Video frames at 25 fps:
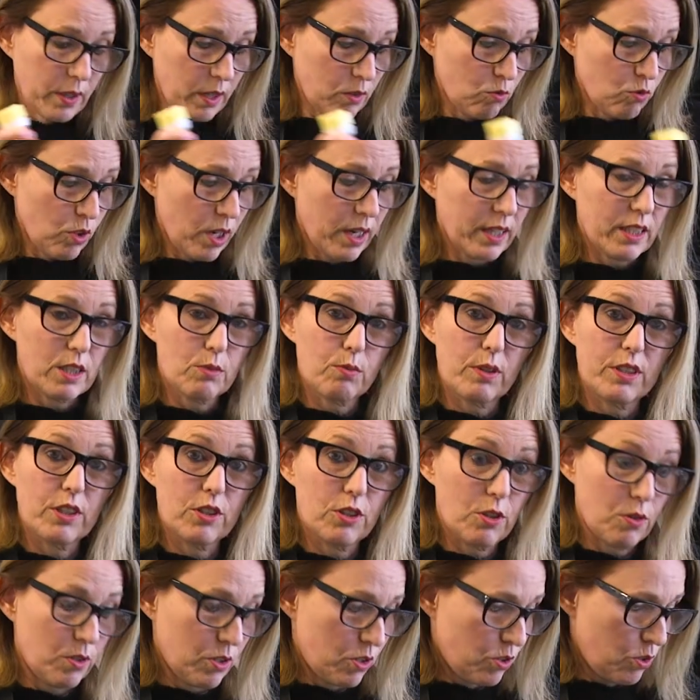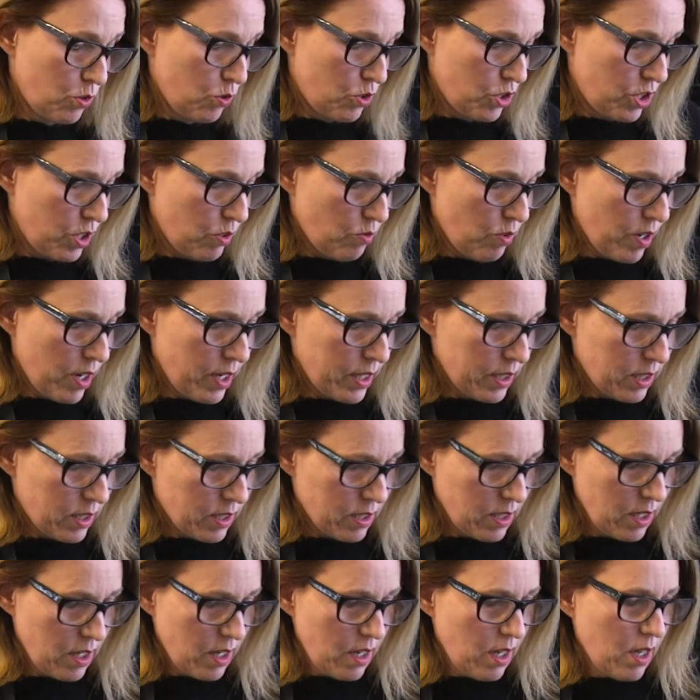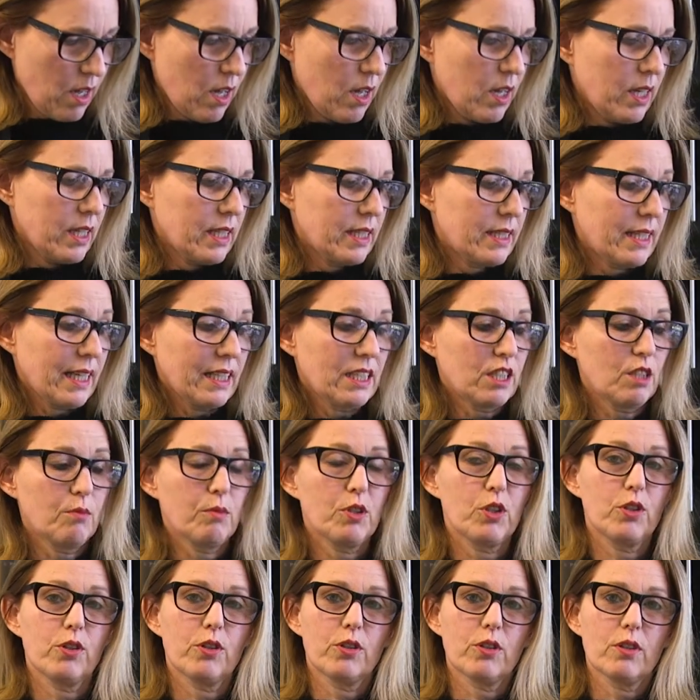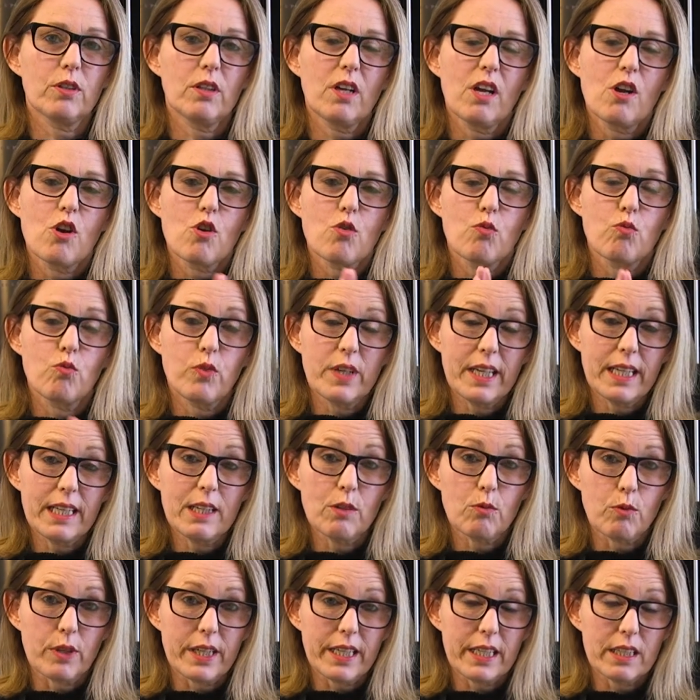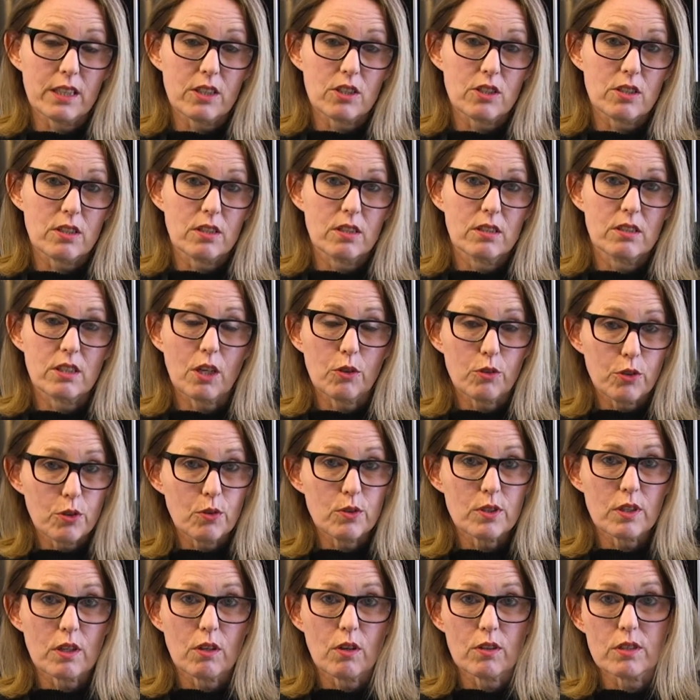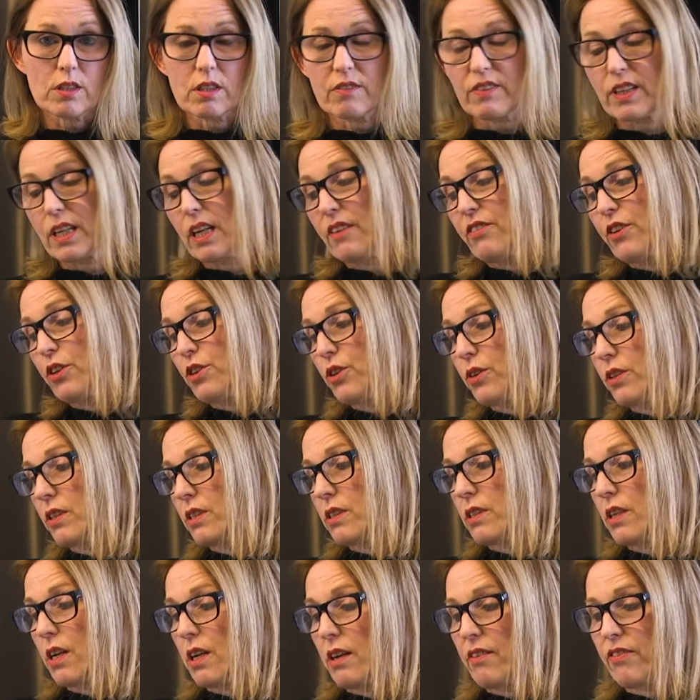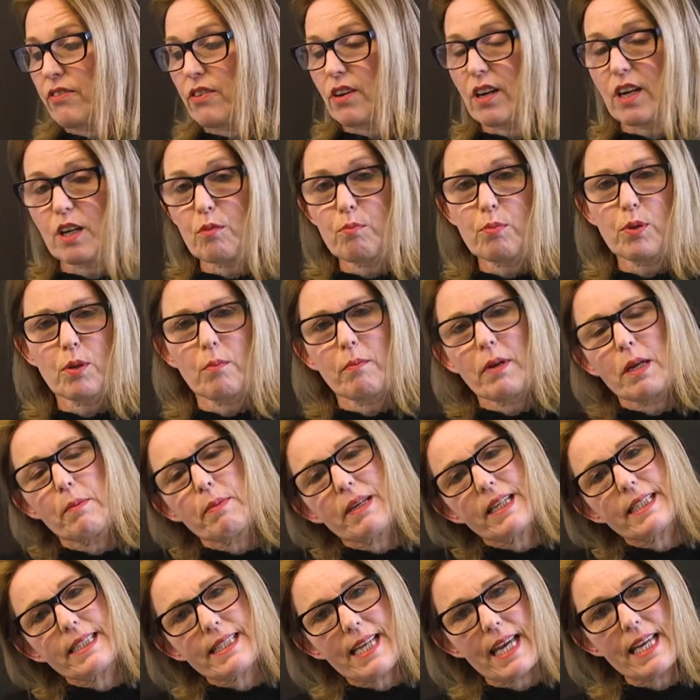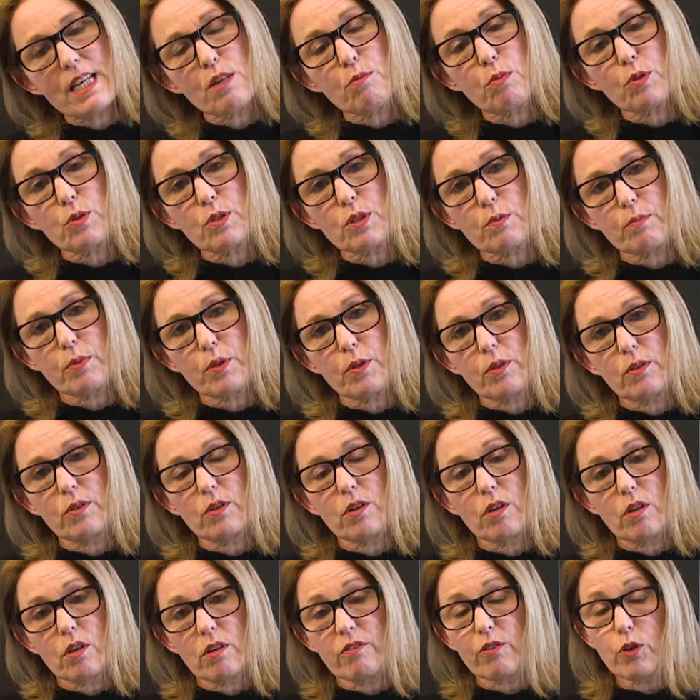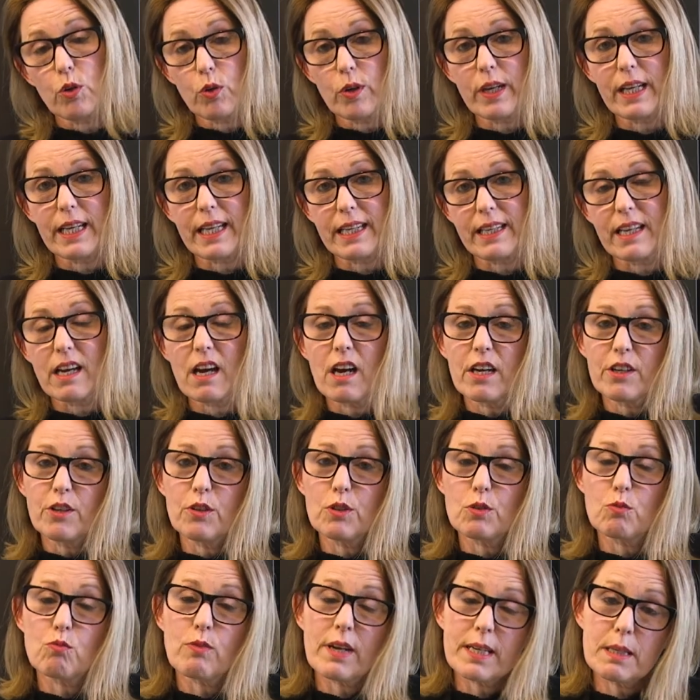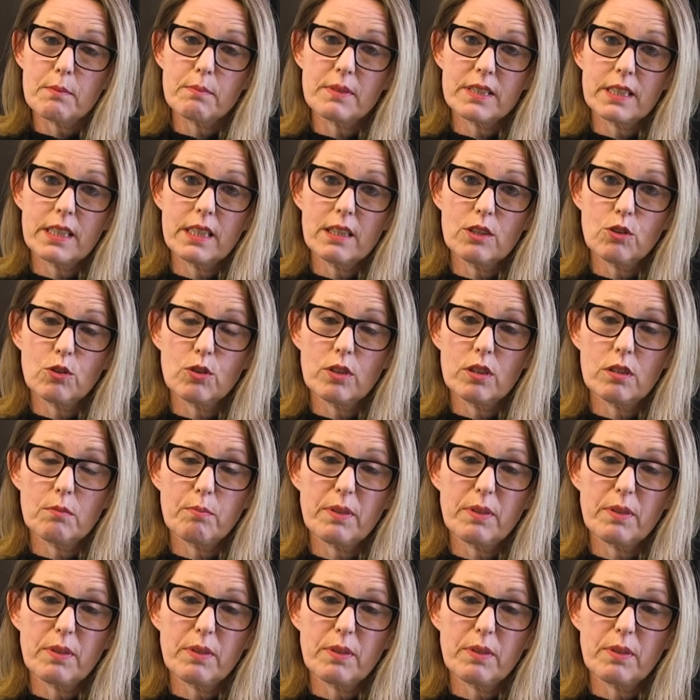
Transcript: in rice when you're doing sushi rice. Sesame oil, really rich, don't use a lot of it. If you're doing a stir fry, put maybe a tablespoon of oil in it. I use rapeseed oil